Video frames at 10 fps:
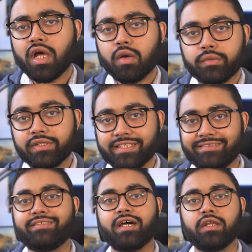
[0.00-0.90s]
not really
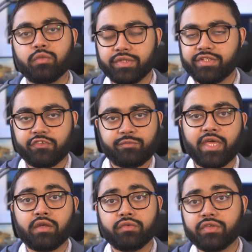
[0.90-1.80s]
done with this
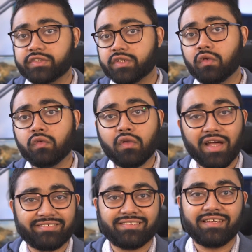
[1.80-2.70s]
panel. There's a
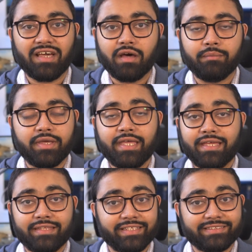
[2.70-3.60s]
lot to come
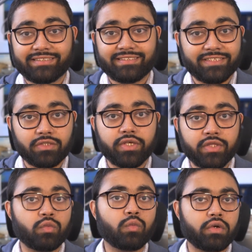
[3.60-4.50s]
that's still
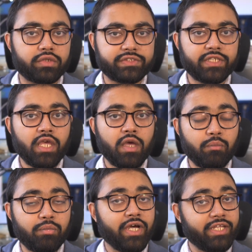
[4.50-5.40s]
in the works,
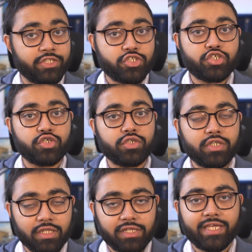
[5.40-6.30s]
but it
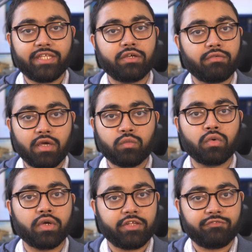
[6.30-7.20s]
should lay the
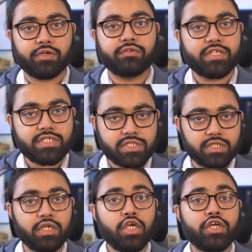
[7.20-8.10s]
groundwork and
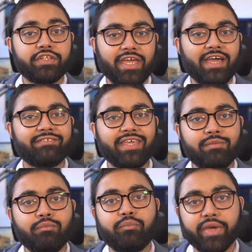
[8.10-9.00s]
foundation to have
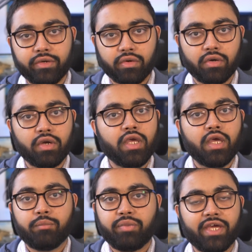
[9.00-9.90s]
a better
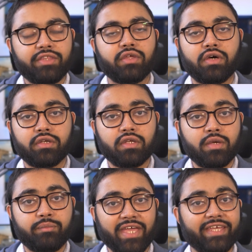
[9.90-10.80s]
Python
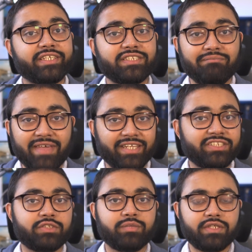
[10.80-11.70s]
package
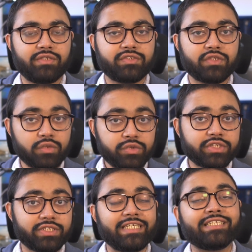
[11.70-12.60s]
management
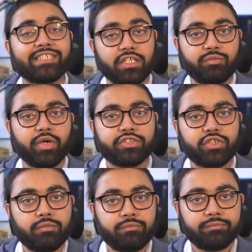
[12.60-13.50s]
solution inside of
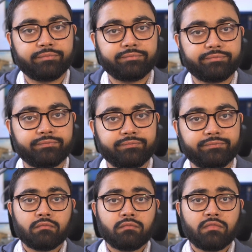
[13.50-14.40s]
PyCharm.
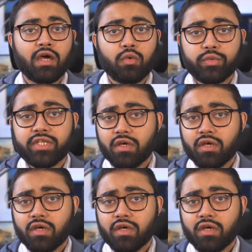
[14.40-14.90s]
Now, we